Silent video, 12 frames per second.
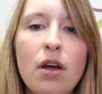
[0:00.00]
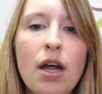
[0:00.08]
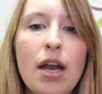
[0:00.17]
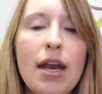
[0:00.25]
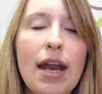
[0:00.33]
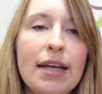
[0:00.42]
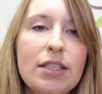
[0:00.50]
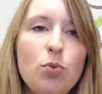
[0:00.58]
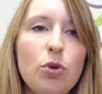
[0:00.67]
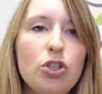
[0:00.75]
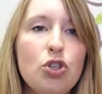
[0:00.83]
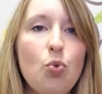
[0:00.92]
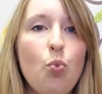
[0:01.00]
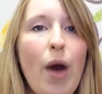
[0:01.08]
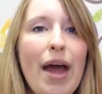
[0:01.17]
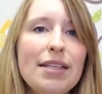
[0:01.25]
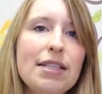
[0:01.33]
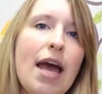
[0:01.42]
Next we'll do
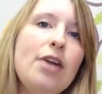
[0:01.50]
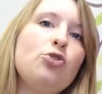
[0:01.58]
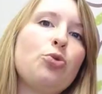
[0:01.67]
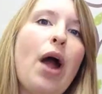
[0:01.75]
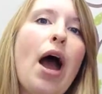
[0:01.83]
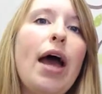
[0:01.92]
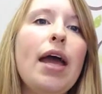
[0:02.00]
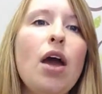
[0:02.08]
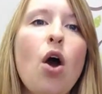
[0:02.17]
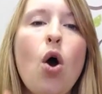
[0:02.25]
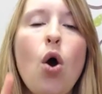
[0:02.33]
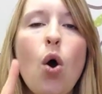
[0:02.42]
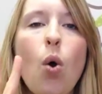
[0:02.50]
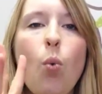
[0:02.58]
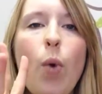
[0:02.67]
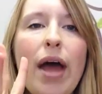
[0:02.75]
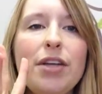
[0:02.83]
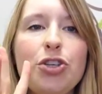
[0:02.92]
wet and dry.
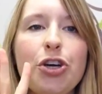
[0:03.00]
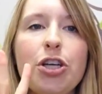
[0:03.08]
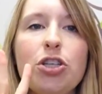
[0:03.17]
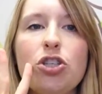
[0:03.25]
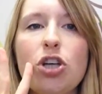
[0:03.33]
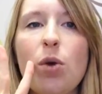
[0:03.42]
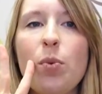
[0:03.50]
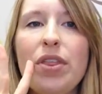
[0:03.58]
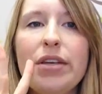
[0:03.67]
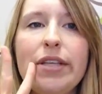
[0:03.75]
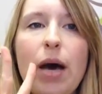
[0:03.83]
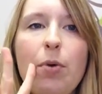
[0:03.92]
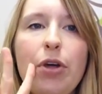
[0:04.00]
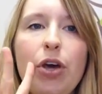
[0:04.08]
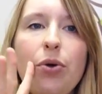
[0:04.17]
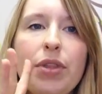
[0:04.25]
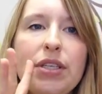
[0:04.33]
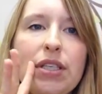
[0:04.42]
Wet, you're going to start with a
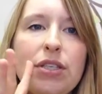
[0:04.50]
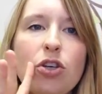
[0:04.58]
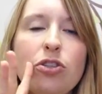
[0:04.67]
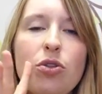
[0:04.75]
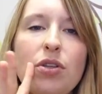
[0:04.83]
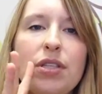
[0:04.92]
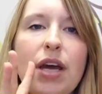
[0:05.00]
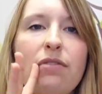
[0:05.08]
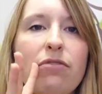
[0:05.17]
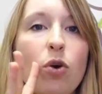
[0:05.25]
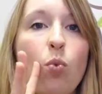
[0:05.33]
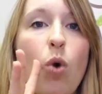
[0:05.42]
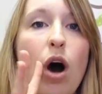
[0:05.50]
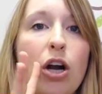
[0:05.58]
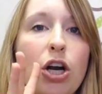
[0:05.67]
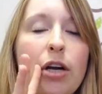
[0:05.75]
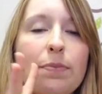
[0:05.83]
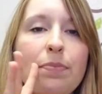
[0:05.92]
W. This is also the sign for
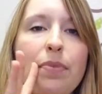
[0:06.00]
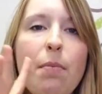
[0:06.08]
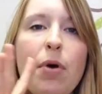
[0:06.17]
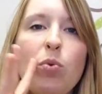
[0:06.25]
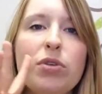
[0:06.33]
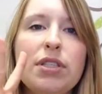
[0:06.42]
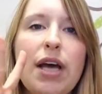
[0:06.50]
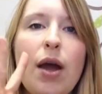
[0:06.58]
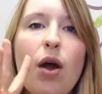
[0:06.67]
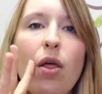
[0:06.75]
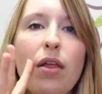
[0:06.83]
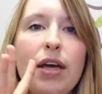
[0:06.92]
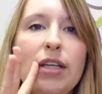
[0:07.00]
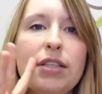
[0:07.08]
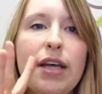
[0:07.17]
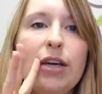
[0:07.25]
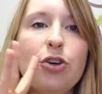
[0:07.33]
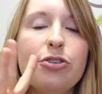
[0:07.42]
water, but we'll say it's
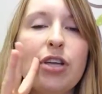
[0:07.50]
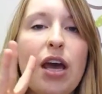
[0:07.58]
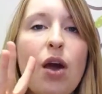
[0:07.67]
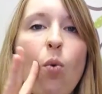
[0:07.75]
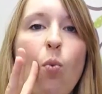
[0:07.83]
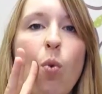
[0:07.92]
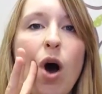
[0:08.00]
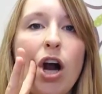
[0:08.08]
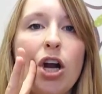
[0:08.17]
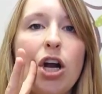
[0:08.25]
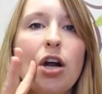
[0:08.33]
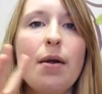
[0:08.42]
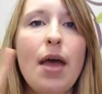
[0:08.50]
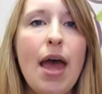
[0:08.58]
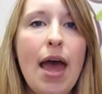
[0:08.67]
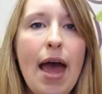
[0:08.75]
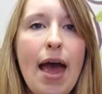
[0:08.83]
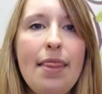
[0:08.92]
like you're saying water
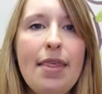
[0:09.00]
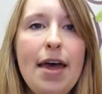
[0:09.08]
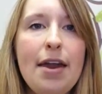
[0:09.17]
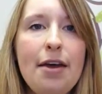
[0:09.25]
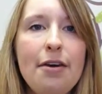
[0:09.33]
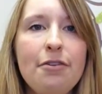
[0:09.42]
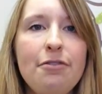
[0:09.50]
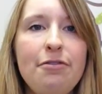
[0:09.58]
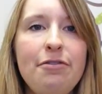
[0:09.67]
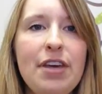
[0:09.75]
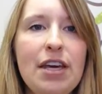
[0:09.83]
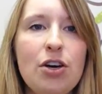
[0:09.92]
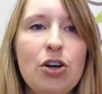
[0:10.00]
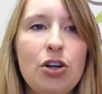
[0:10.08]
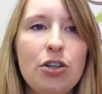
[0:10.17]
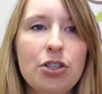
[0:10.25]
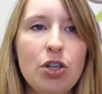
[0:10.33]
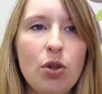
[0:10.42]
and then
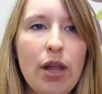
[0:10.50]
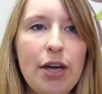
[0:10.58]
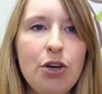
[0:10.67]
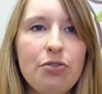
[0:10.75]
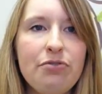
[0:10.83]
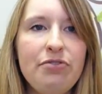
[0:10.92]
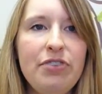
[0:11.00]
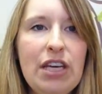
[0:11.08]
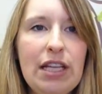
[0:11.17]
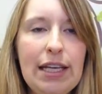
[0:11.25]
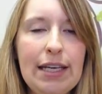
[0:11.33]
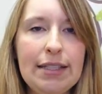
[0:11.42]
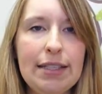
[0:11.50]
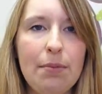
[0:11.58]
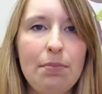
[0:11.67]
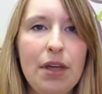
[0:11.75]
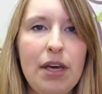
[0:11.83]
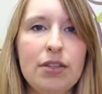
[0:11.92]
feel. So like you're feeling
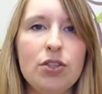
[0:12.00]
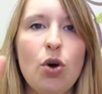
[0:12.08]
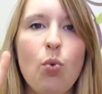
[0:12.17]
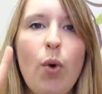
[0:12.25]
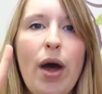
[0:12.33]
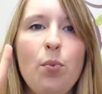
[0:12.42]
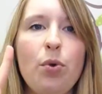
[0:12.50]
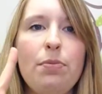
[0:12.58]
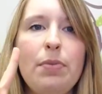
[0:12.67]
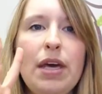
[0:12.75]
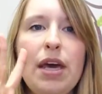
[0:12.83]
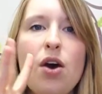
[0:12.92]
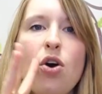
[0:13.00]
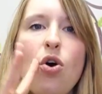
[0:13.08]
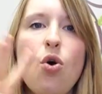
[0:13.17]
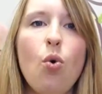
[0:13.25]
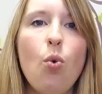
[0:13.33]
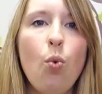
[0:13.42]
something. So wet would be
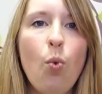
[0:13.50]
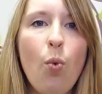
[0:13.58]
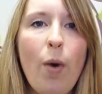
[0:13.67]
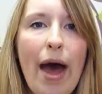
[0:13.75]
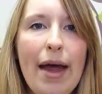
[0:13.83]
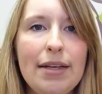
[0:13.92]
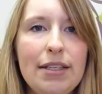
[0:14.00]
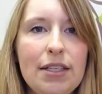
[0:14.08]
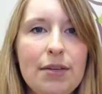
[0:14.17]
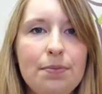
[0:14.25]
wet.